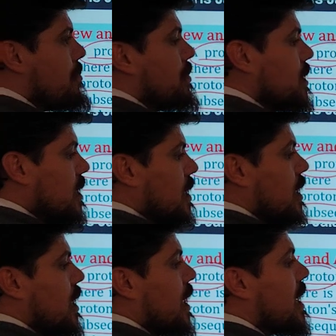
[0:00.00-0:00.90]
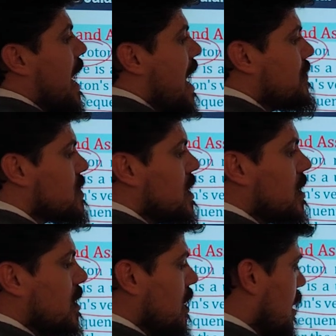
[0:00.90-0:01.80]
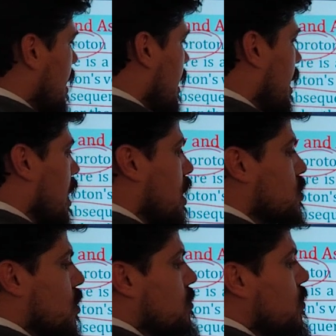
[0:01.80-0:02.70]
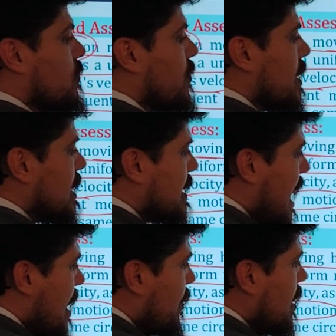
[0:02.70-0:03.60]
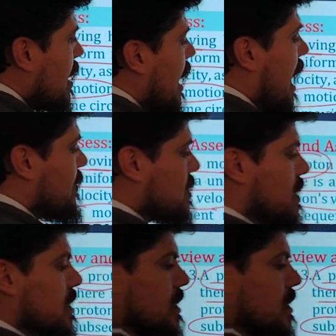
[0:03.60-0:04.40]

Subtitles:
up in half circle. Electron move down half